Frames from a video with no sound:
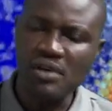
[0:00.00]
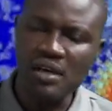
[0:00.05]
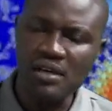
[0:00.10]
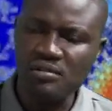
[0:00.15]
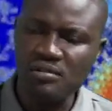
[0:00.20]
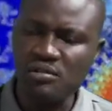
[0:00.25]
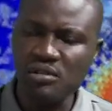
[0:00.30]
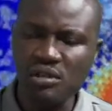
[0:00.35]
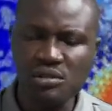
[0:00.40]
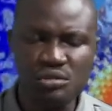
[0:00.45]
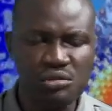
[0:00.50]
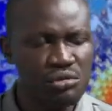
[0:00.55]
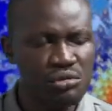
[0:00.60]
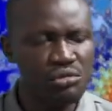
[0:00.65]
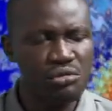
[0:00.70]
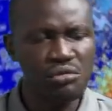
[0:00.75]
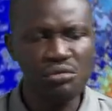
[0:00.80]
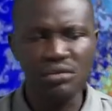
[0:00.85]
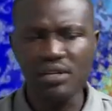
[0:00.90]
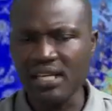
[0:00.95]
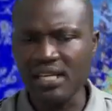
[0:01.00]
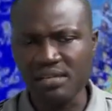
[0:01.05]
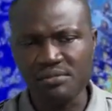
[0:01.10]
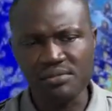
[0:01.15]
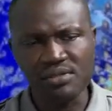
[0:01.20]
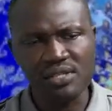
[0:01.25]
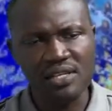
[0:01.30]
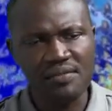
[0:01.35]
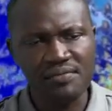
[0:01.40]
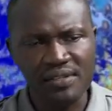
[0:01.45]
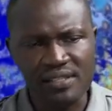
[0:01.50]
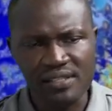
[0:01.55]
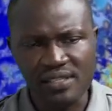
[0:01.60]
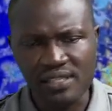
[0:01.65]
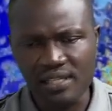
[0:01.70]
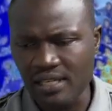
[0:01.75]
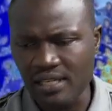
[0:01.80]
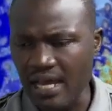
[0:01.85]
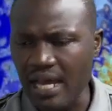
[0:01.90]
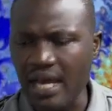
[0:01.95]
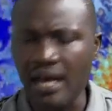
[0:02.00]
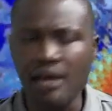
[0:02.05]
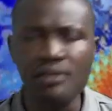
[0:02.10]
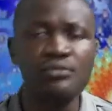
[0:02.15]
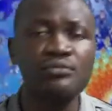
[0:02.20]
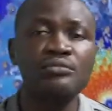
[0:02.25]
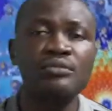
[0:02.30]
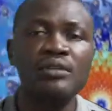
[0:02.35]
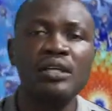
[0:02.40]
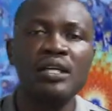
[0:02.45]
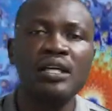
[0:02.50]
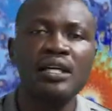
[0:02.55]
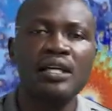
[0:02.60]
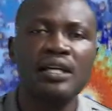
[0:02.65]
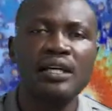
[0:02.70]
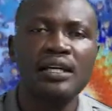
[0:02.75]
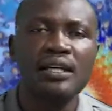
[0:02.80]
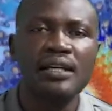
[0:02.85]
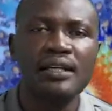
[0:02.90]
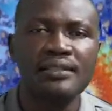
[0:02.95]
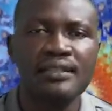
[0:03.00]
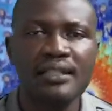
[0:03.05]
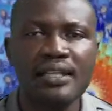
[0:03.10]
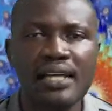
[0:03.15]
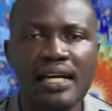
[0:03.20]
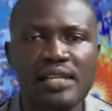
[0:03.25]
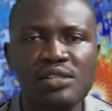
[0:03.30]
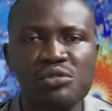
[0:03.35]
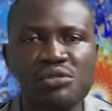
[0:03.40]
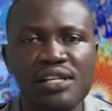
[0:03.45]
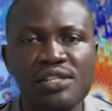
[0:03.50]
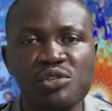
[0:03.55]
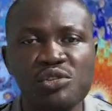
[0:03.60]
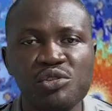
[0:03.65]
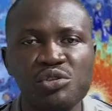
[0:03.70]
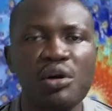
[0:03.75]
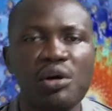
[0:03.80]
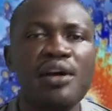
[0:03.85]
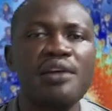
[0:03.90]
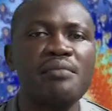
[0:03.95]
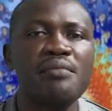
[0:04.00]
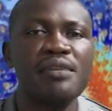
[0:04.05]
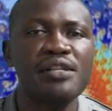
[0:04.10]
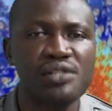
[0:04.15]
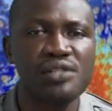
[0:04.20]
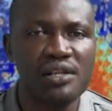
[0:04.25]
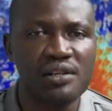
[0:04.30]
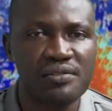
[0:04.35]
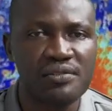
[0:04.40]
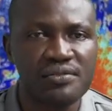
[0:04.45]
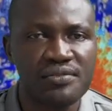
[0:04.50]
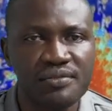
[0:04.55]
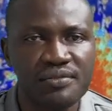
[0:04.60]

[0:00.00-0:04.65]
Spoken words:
just looked at himself and said, now, I think I should enjoy myself.